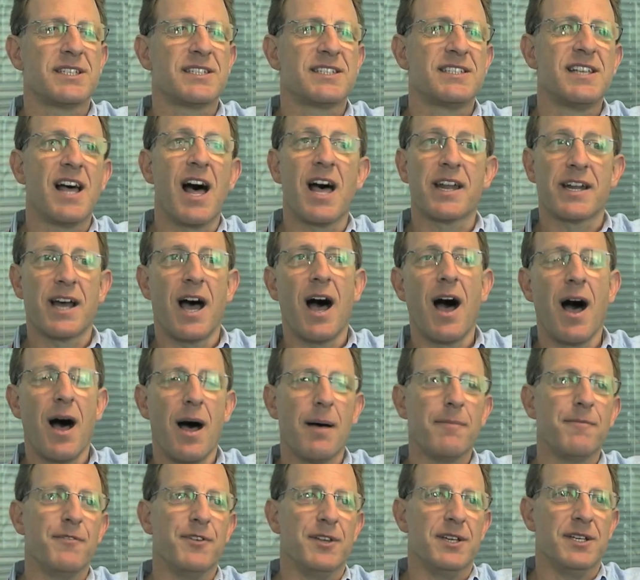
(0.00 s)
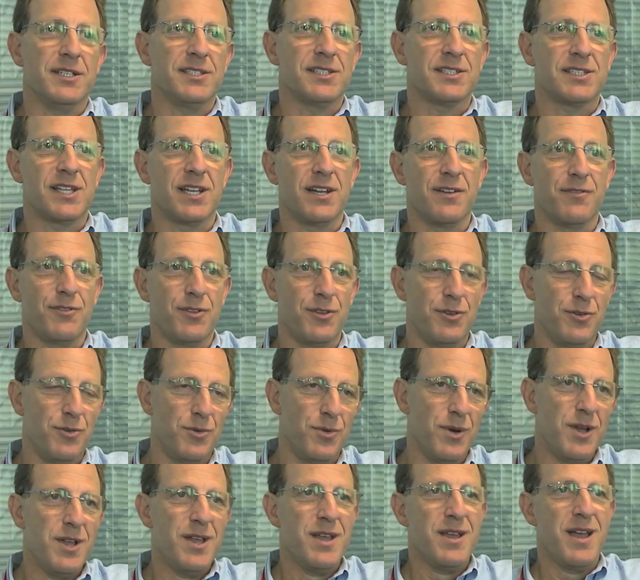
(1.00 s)
not obvious that if
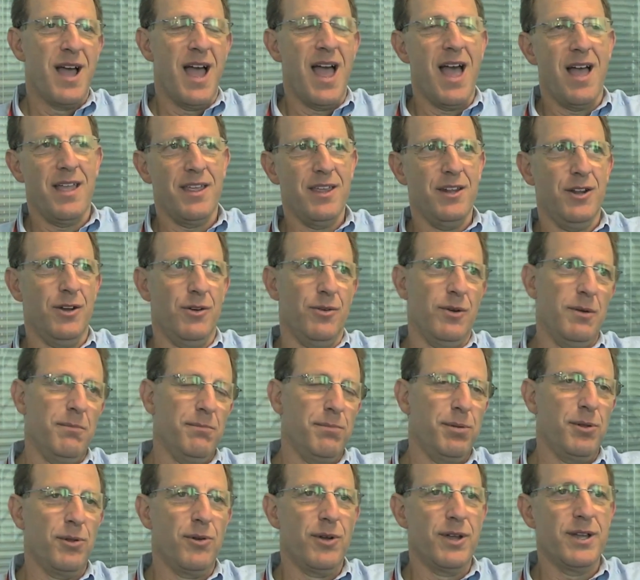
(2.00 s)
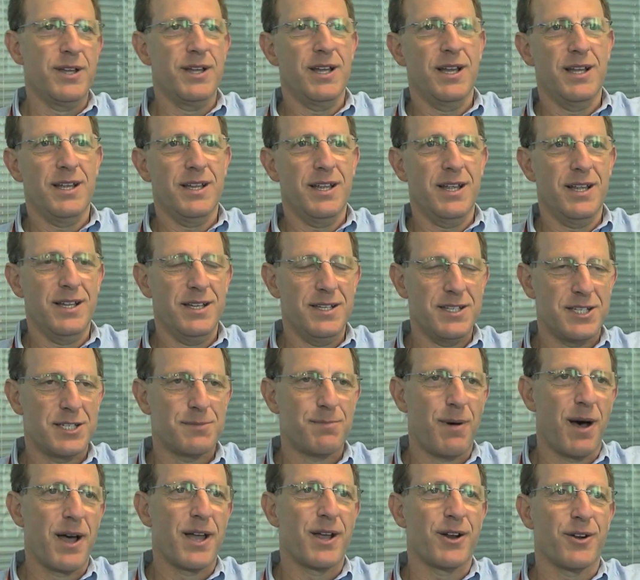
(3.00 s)
you, you know, employ, uh,
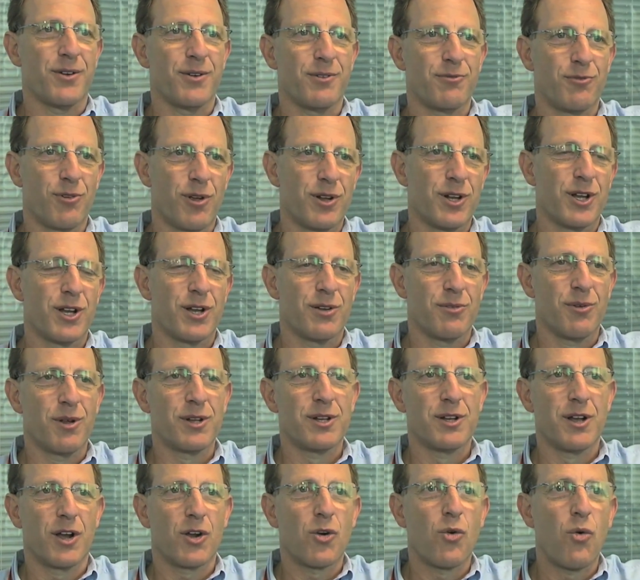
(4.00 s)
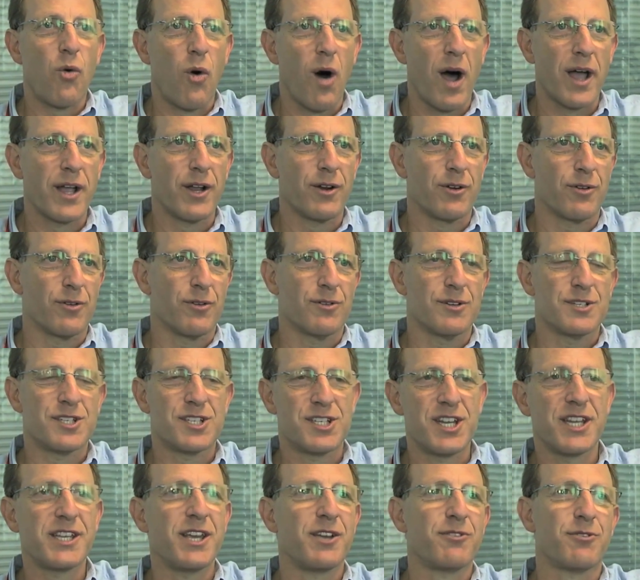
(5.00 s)
inspire, and run a run a choir or a
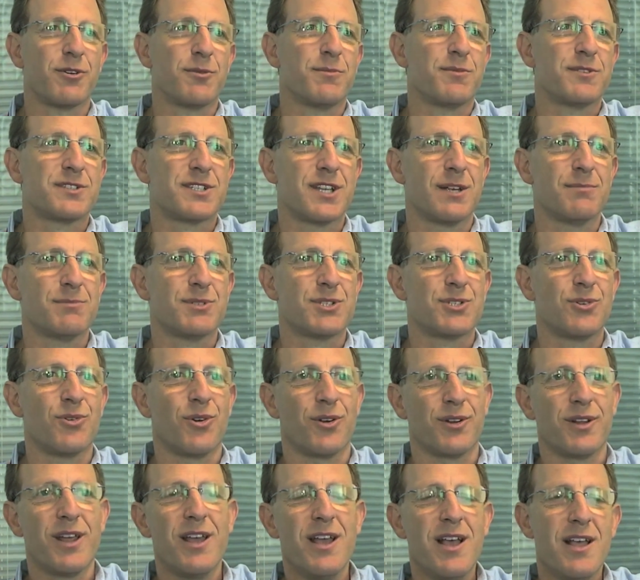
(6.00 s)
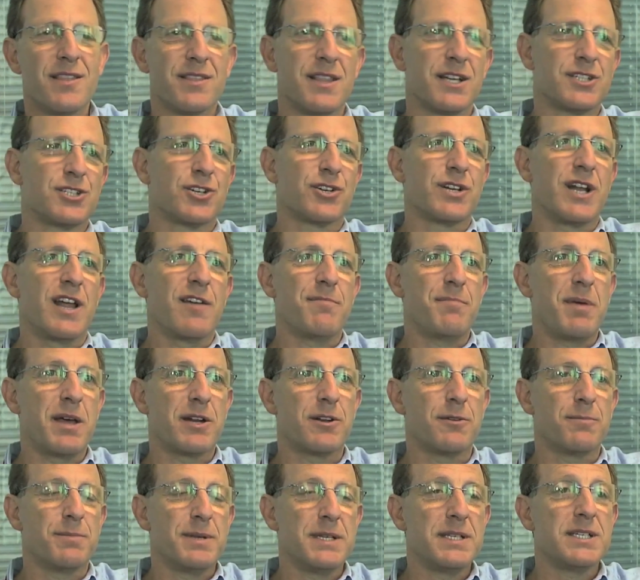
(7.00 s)
singing group of some sort, that you're going to have
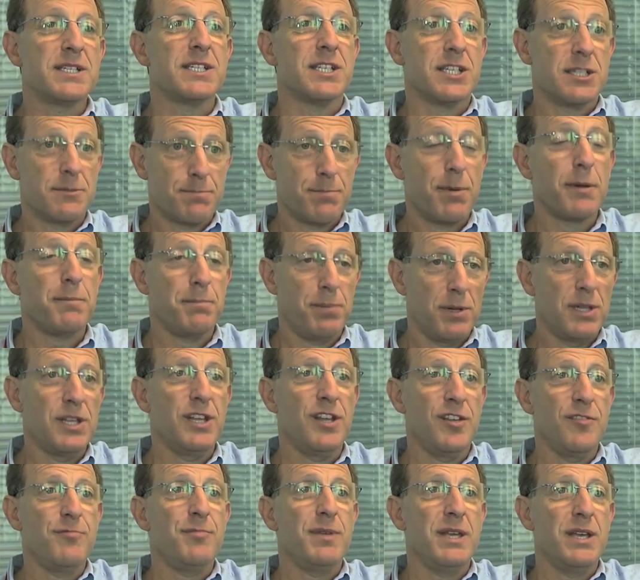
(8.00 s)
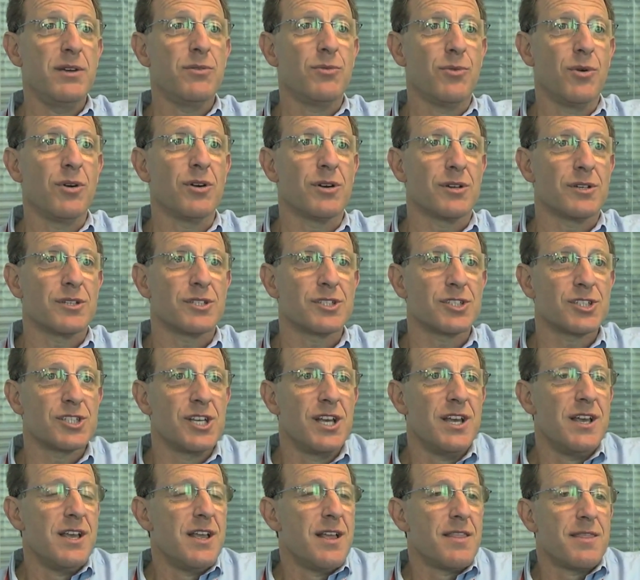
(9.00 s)
better business. But believe me, it works.
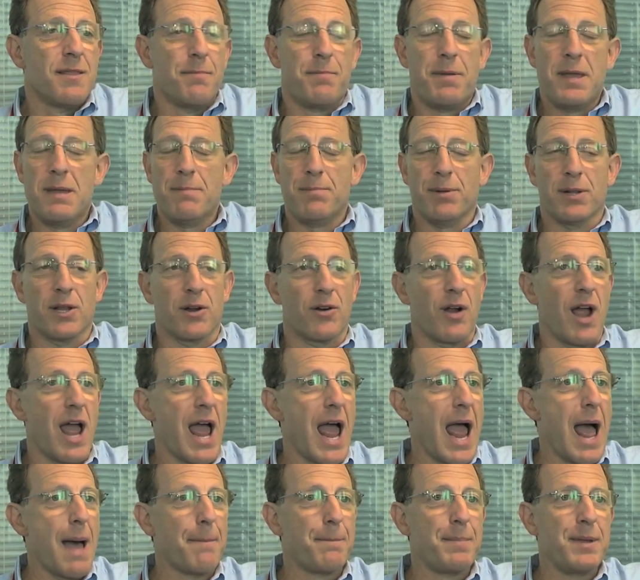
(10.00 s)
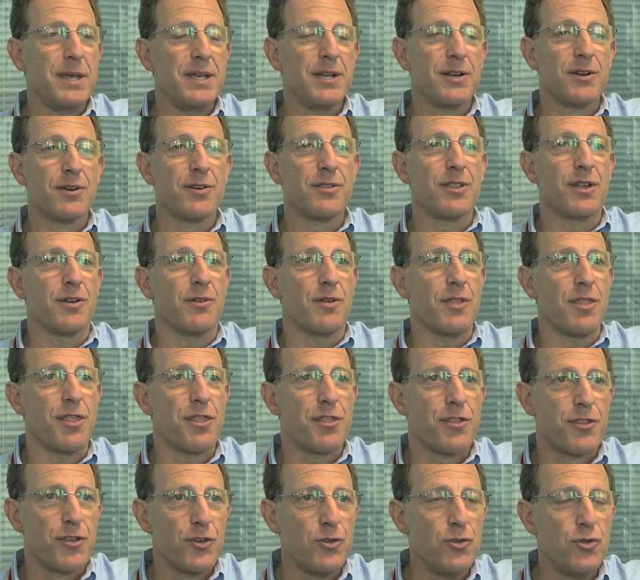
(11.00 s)
The people are happier. They're
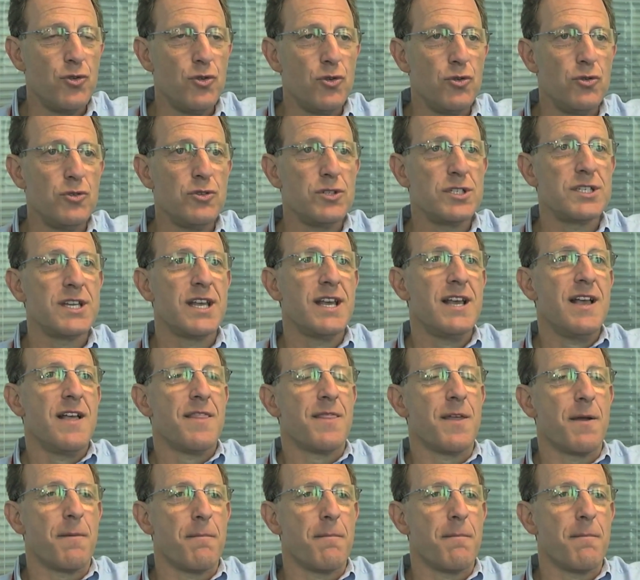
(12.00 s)
enthused. They're